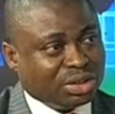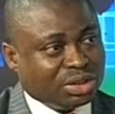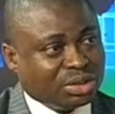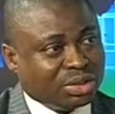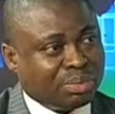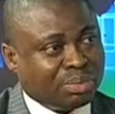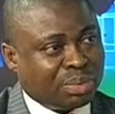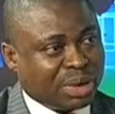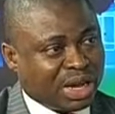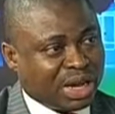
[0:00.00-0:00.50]

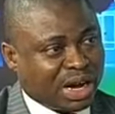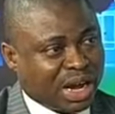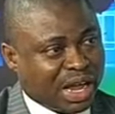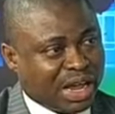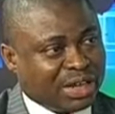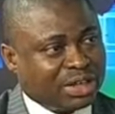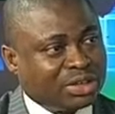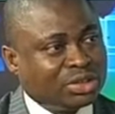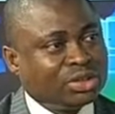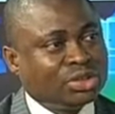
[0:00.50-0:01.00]
you pay
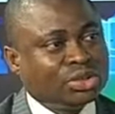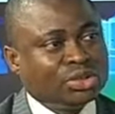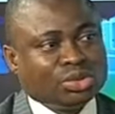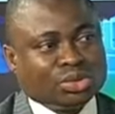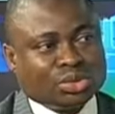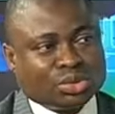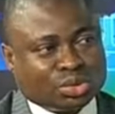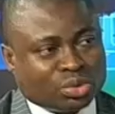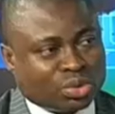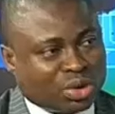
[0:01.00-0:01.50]
like
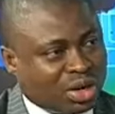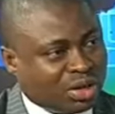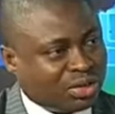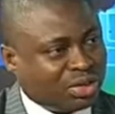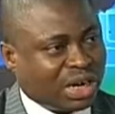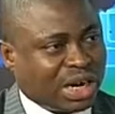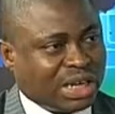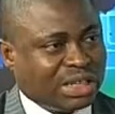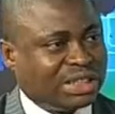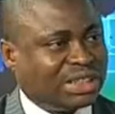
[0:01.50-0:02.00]

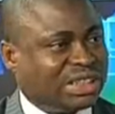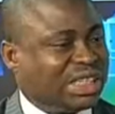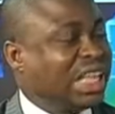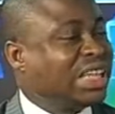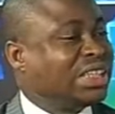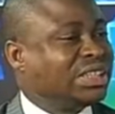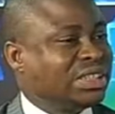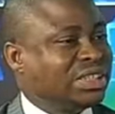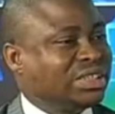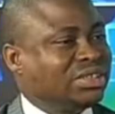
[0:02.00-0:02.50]

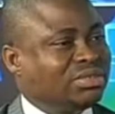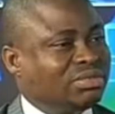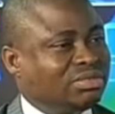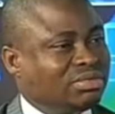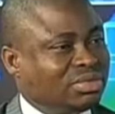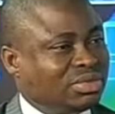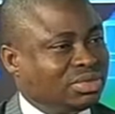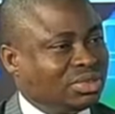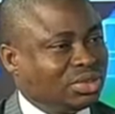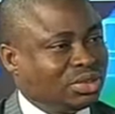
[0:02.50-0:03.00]
$213
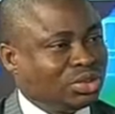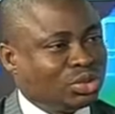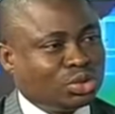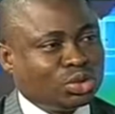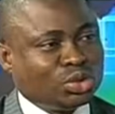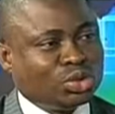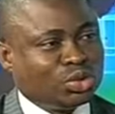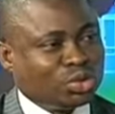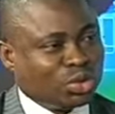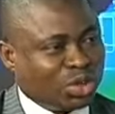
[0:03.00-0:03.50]

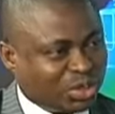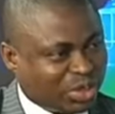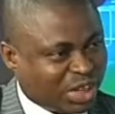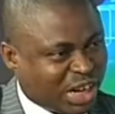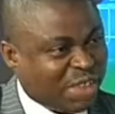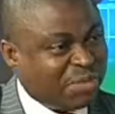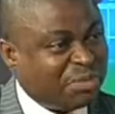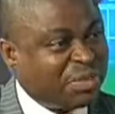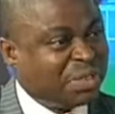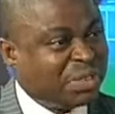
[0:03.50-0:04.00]
to
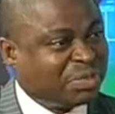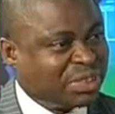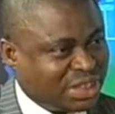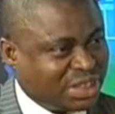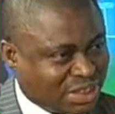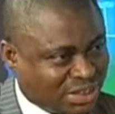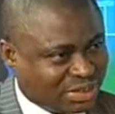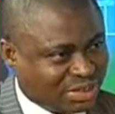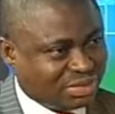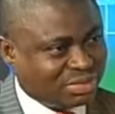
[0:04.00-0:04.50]

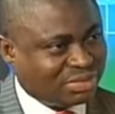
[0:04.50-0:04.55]
$215.